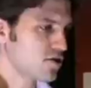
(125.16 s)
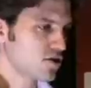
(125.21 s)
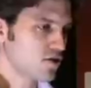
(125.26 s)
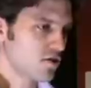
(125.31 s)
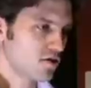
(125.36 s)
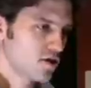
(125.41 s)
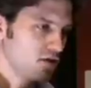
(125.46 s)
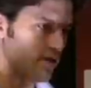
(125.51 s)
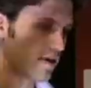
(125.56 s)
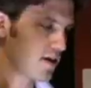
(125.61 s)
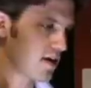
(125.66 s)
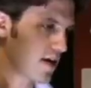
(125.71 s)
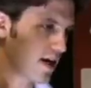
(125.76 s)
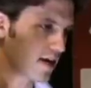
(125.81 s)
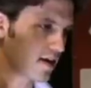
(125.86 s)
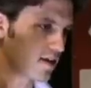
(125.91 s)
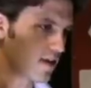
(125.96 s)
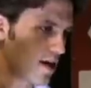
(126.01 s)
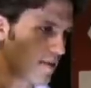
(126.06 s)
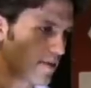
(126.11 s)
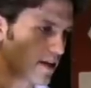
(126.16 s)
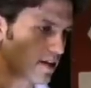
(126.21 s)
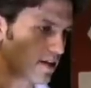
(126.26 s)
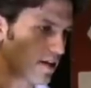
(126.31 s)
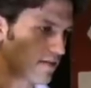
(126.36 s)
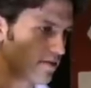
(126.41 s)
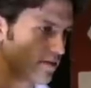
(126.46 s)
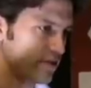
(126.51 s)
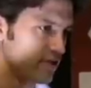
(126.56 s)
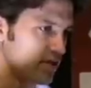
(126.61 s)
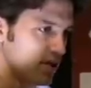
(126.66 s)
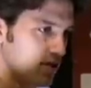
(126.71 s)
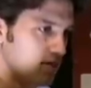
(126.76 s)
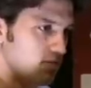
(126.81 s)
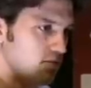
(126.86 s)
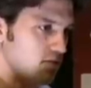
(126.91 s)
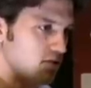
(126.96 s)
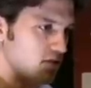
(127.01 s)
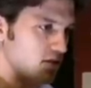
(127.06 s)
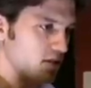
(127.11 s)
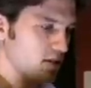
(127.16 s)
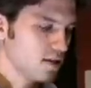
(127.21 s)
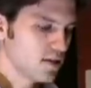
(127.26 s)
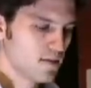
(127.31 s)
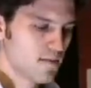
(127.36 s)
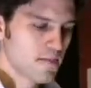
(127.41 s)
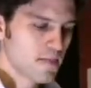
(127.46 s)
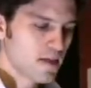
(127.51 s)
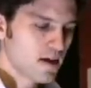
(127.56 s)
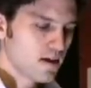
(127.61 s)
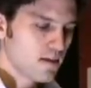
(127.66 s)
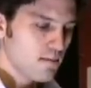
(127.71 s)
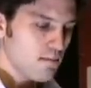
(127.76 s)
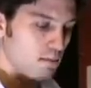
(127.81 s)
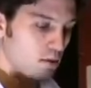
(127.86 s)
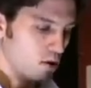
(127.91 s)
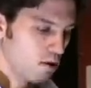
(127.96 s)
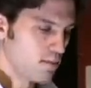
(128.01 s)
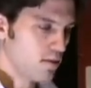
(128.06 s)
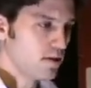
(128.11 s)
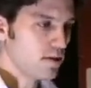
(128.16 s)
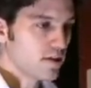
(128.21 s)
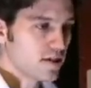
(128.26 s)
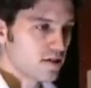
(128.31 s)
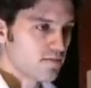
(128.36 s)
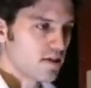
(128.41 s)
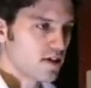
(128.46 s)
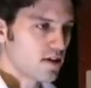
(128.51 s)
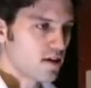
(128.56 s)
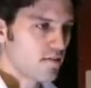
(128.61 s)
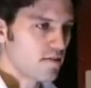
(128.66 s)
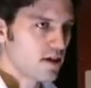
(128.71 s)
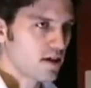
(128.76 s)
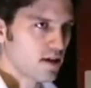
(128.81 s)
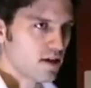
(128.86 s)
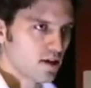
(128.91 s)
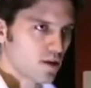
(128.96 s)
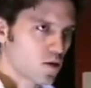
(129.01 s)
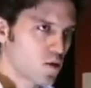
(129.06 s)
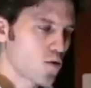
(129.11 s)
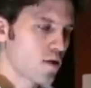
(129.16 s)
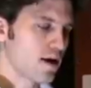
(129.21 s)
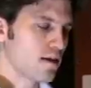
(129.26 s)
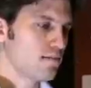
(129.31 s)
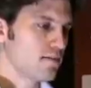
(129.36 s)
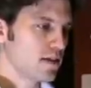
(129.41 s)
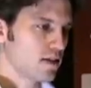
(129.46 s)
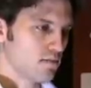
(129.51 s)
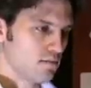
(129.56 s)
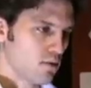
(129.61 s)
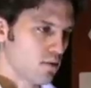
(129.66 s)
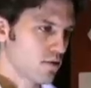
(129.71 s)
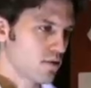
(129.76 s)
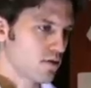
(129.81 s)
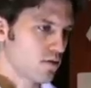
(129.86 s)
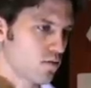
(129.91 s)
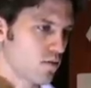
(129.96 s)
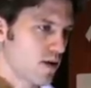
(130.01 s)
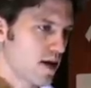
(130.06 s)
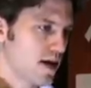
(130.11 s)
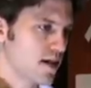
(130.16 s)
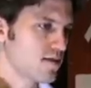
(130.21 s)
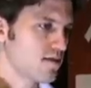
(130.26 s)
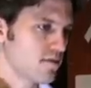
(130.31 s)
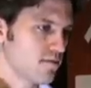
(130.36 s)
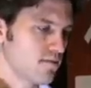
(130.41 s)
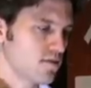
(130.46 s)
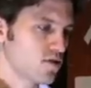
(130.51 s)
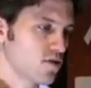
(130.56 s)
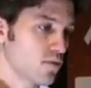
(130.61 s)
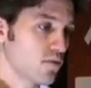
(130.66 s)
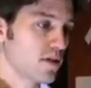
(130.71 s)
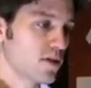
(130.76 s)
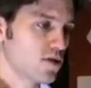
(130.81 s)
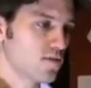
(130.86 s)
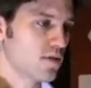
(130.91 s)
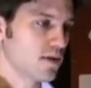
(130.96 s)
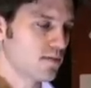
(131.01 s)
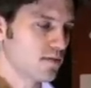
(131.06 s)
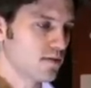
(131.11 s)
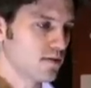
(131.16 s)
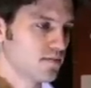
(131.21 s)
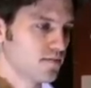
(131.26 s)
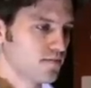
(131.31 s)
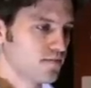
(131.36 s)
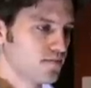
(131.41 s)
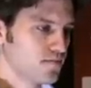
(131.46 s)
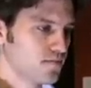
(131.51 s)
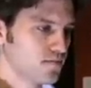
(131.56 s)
all socioeconomic levels in Brazil, mobile is becoming an incredibly important way to, to reach people.